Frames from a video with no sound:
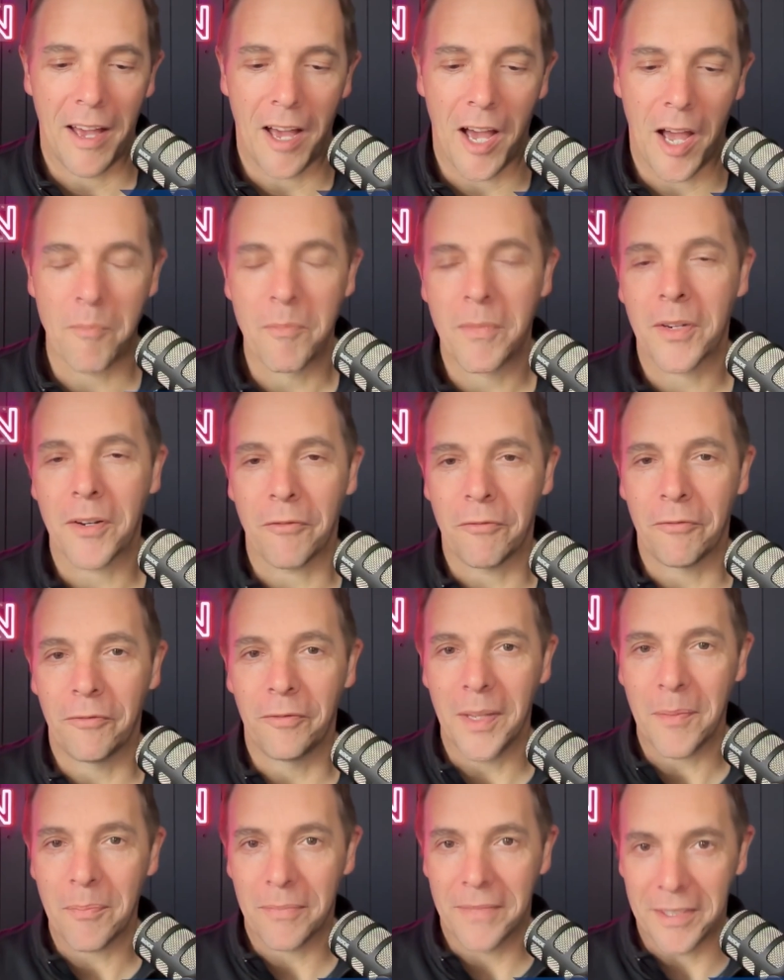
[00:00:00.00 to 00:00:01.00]
I'm going to
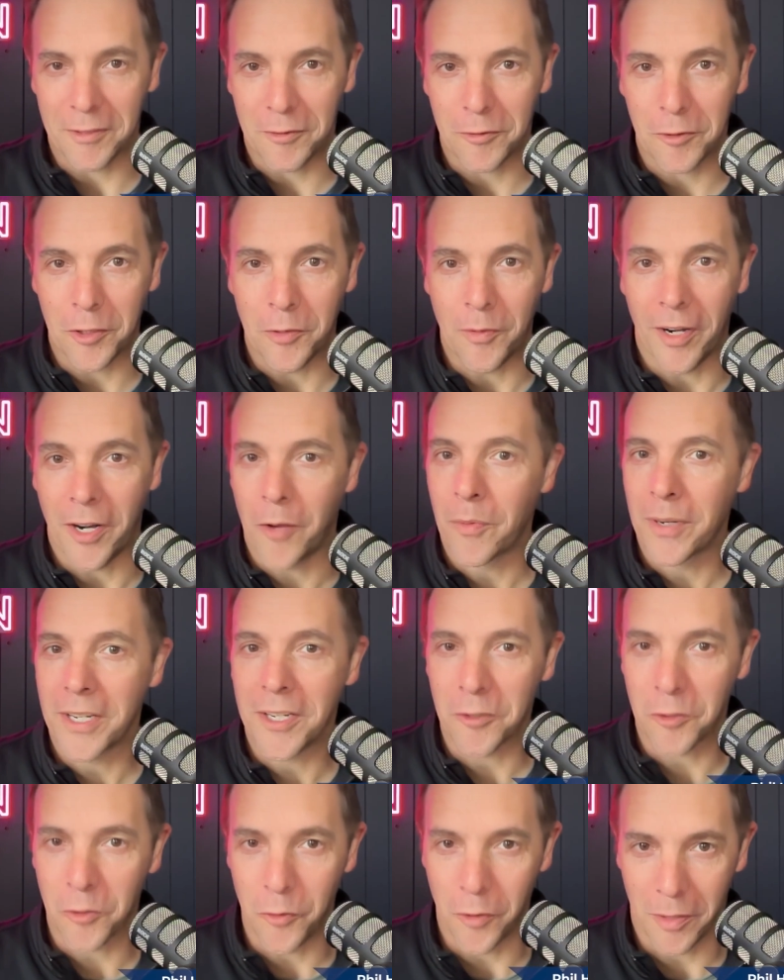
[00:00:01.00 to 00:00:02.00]
flip this to you. I know we
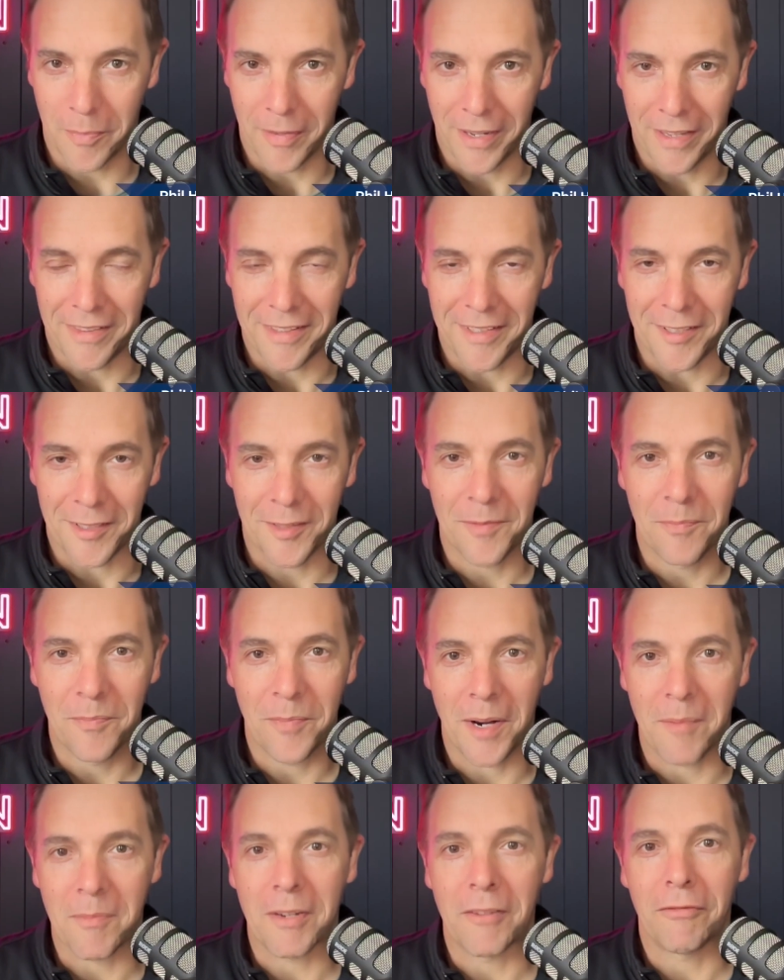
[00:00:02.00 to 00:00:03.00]
didn't talk about this, but
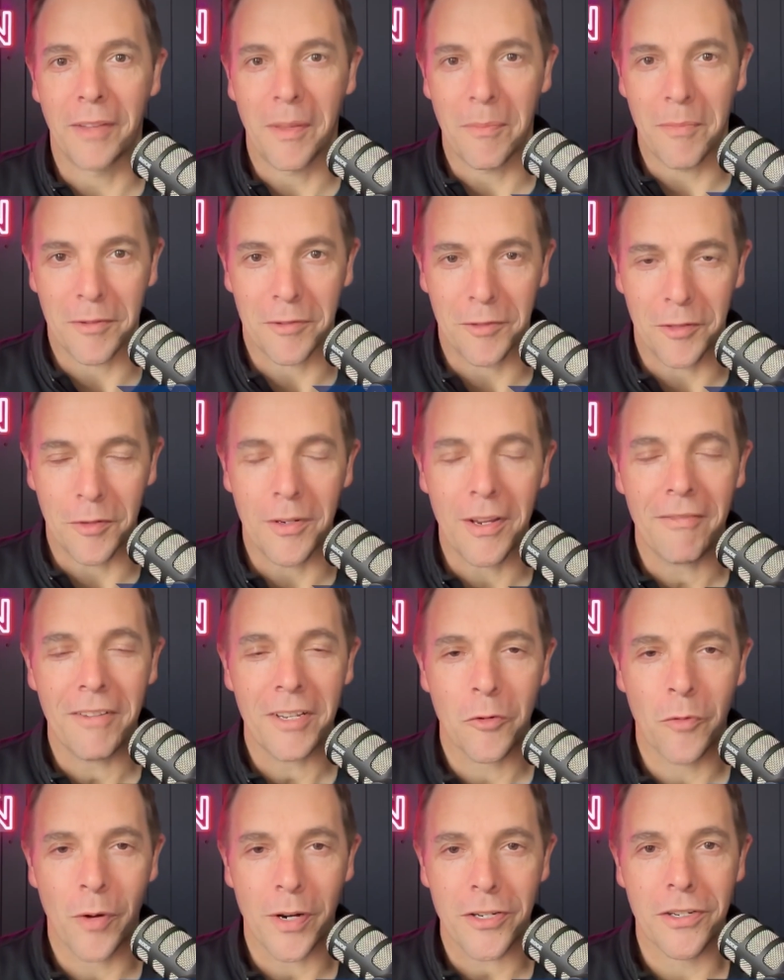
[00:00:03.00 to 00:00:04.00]
I'm going to flip this to you. Do you have any
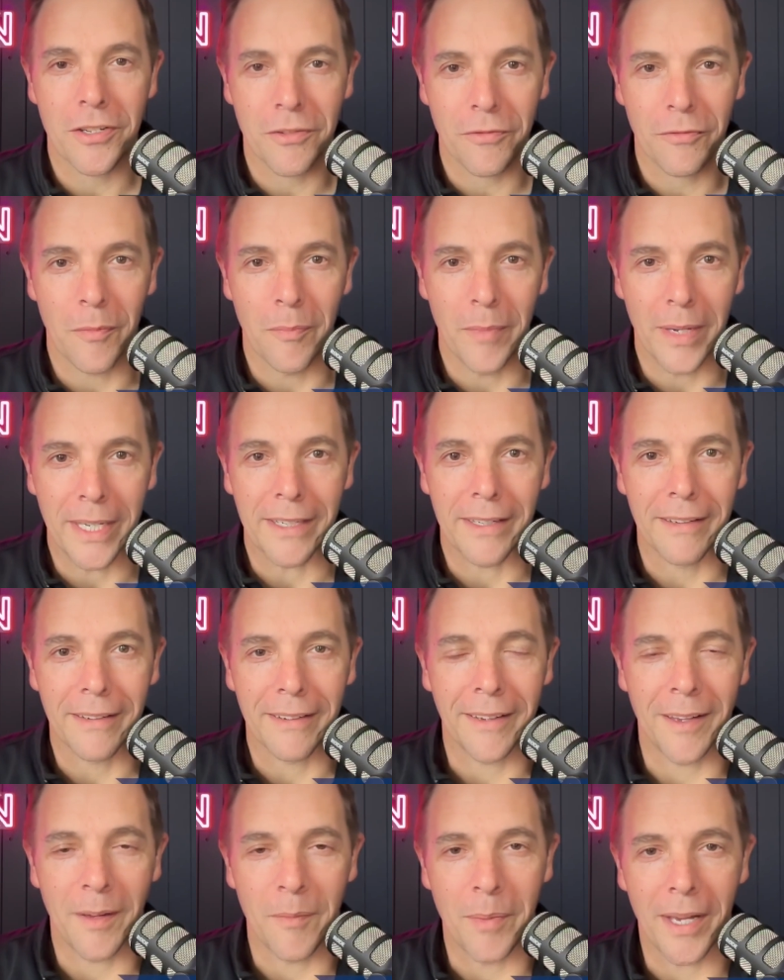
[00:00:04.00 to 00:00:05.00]
questions for me
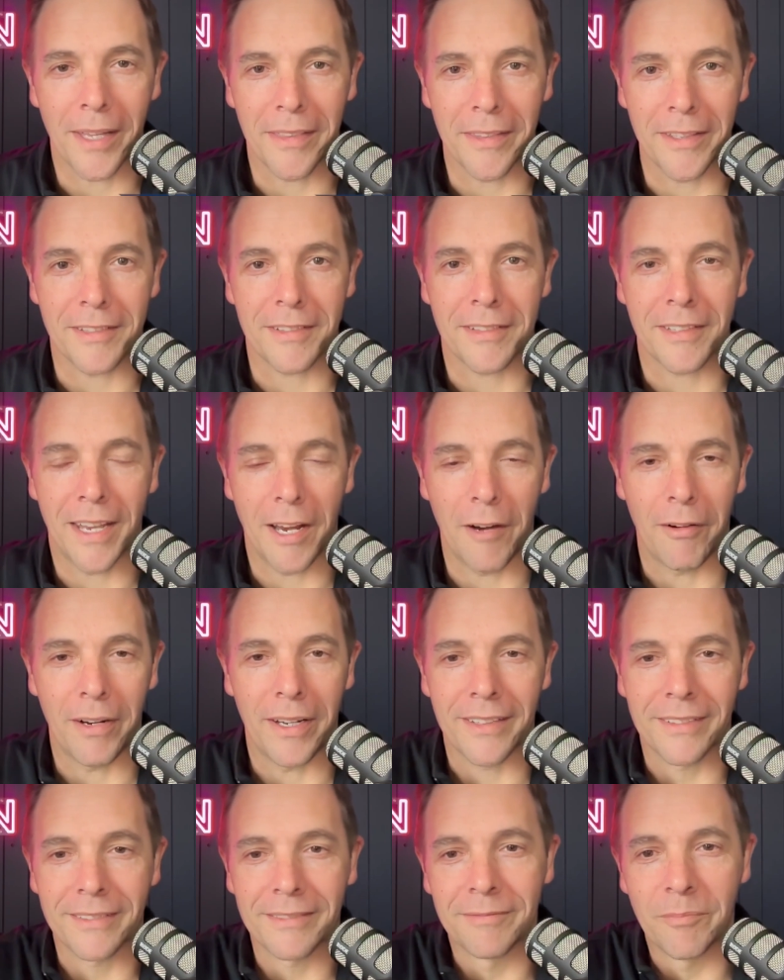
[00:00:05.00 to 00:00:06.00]
about this
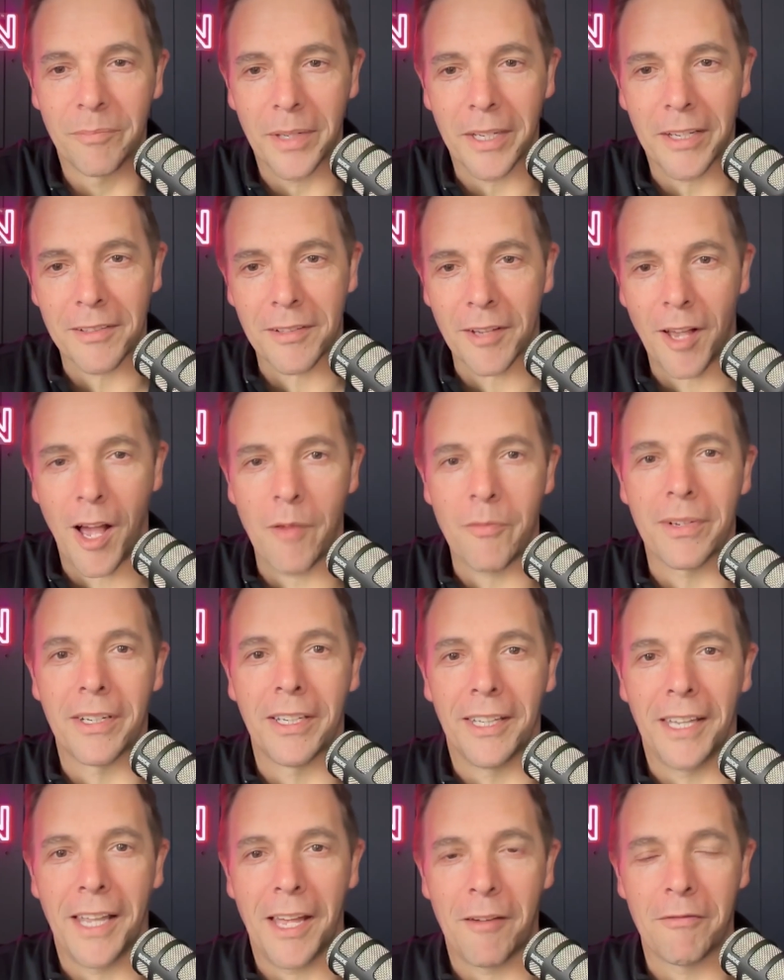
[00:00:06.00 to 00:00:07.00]
area? Because I would
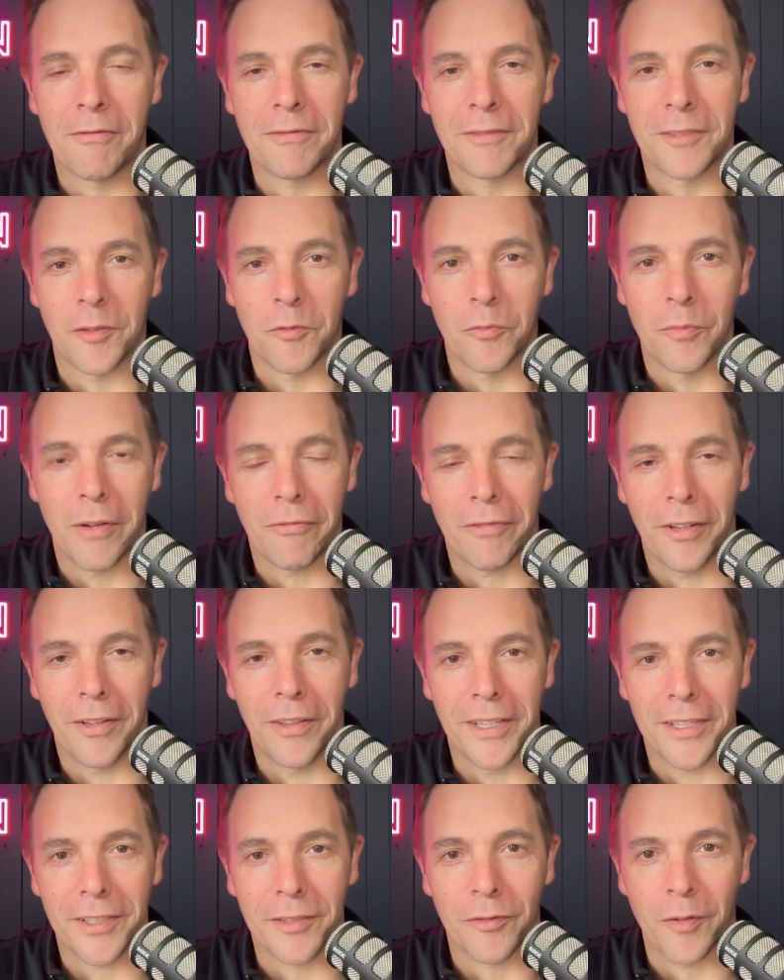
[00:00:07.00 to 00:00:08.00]
love to riff on
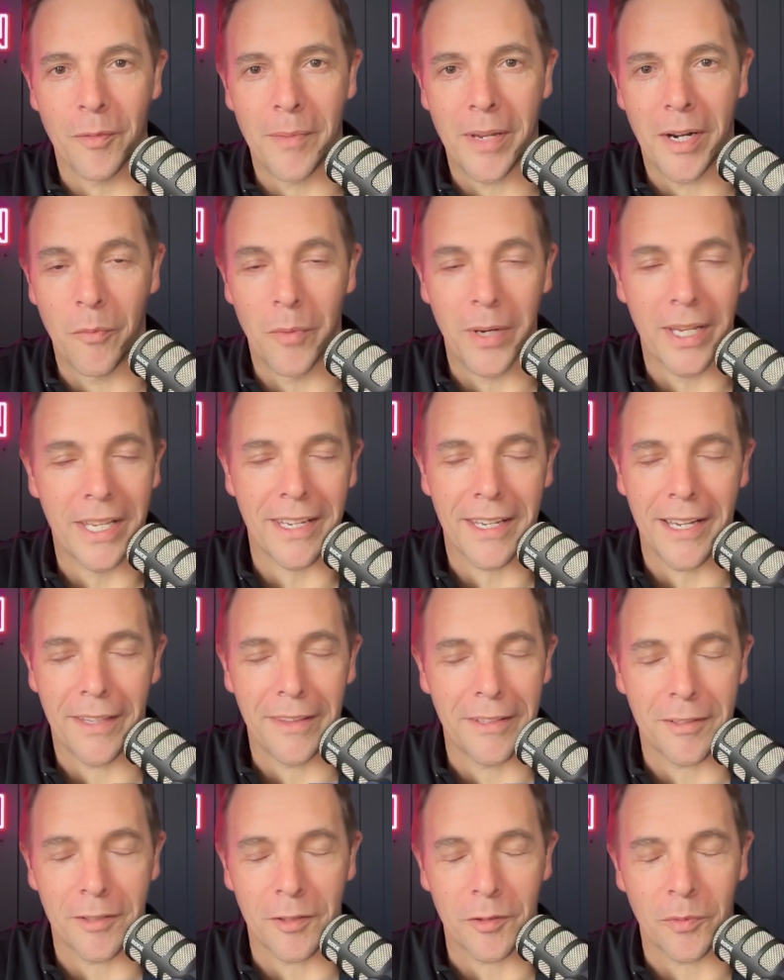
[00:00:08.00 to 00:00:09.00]
this for a minute. We can cut
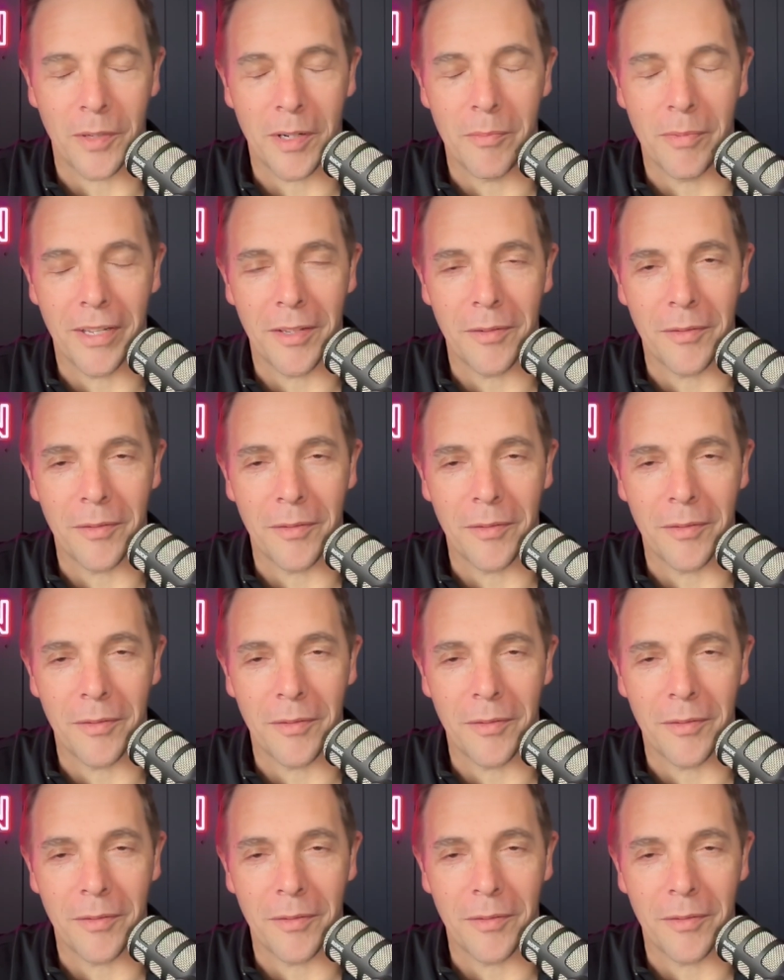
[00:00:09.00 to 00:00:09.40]
this as well, by the